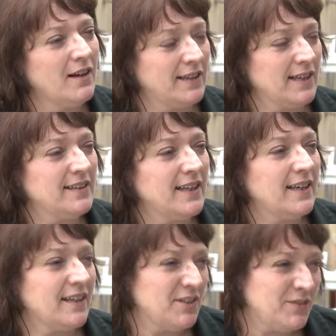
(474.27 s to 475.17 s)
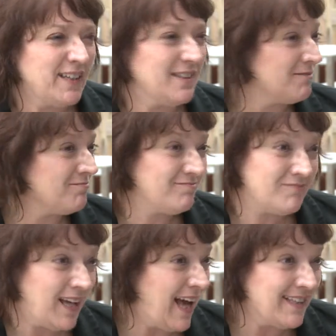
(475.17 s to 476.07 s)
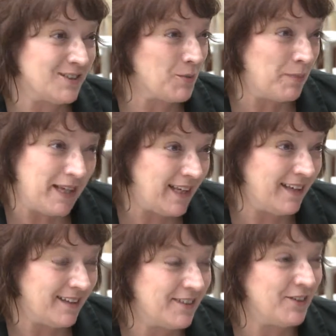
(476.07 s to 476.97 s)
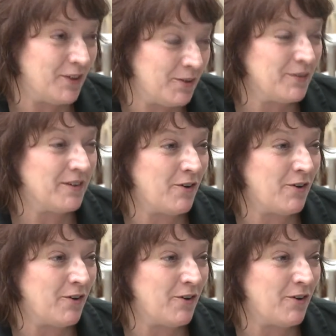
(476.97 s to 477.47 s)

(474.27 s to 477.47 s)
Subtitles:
And I think an event has to be, you know,